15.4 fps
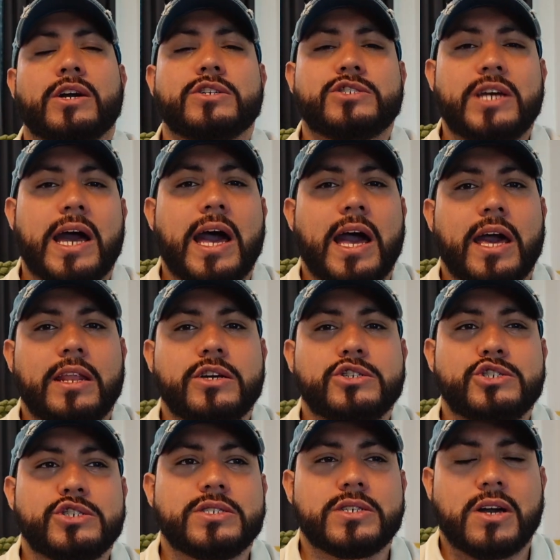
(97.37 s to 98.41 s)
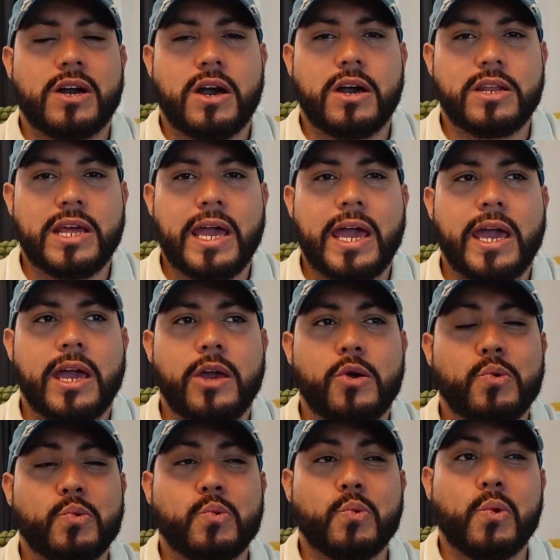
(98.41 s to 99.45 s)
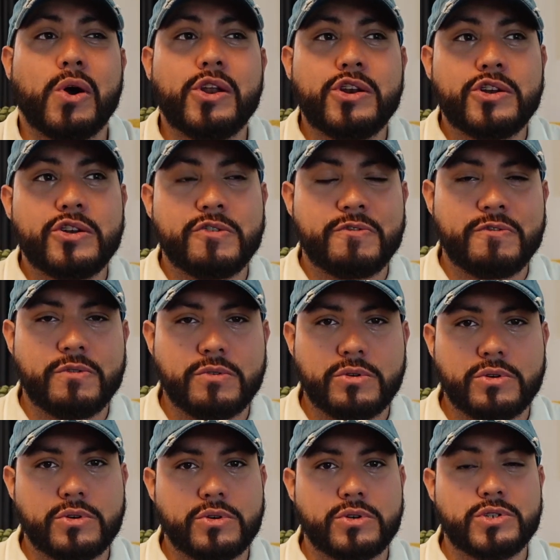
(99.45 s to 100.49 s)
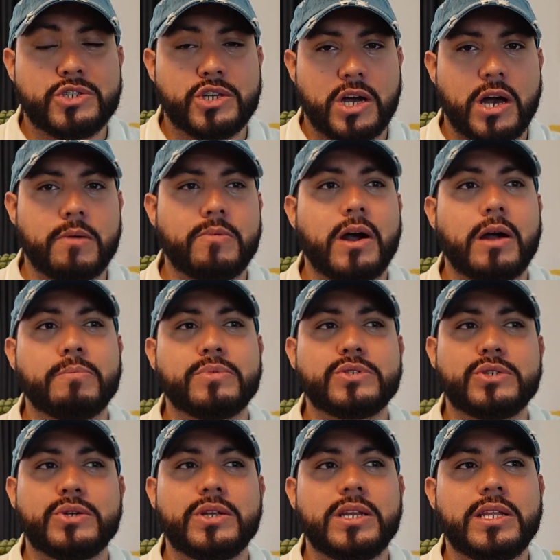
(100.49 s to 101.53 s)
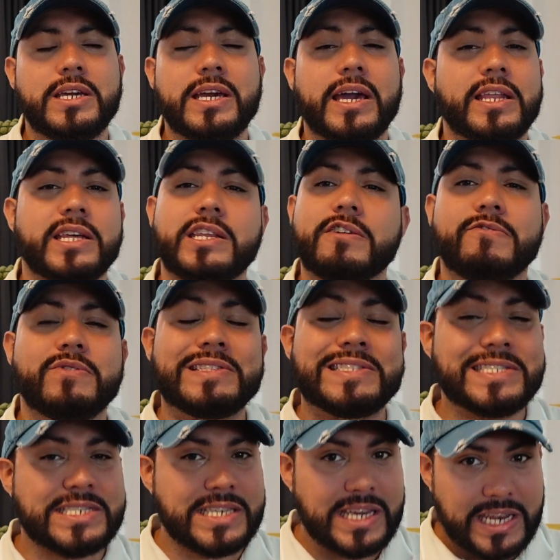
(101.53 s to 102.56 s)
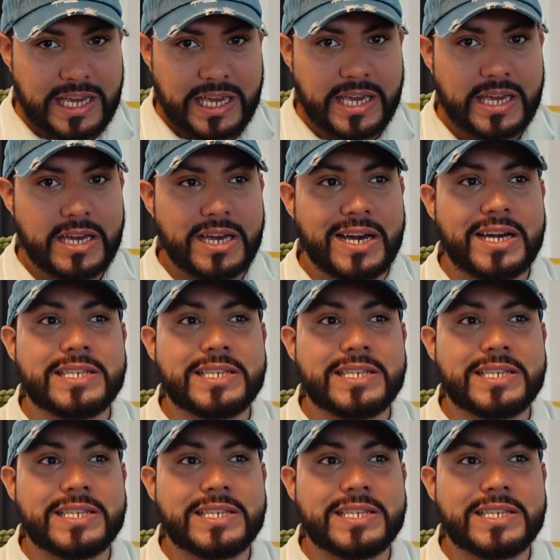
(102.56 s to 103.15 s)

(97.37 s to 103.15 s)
Chad just got a wonderful job opportunity in a different city,